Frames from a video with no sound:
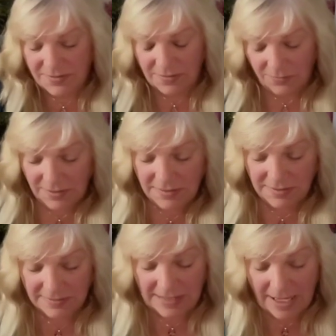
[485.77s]
So this
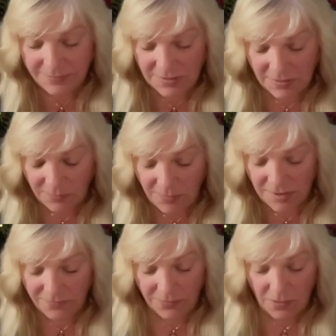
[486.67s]
is absolutely
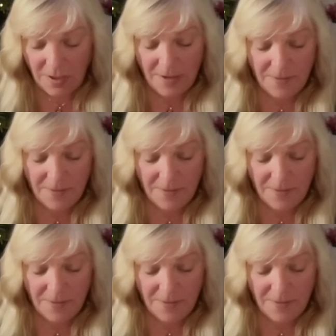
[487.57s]
wonderful,